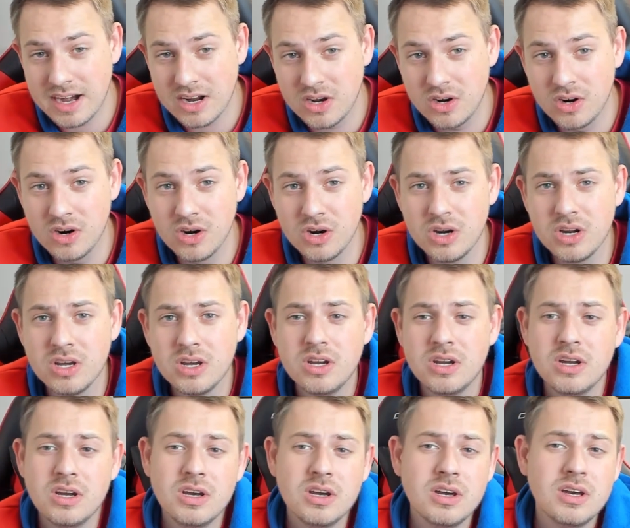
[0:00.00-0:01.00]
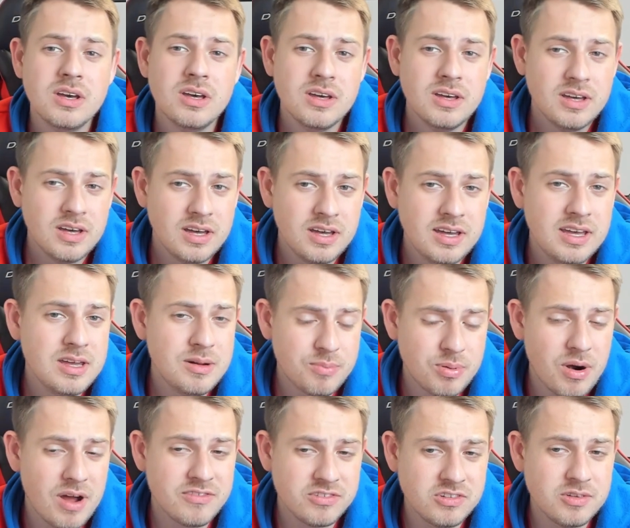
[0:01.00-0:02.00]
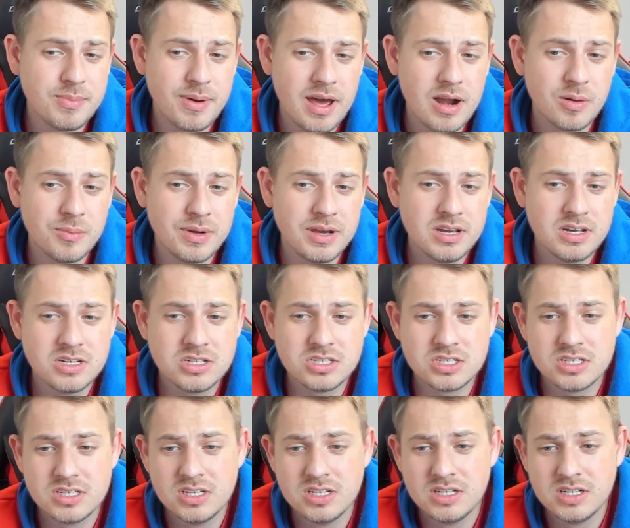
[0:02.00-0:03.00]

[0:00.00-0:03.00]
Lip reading: card in Prophecy Battle Mage.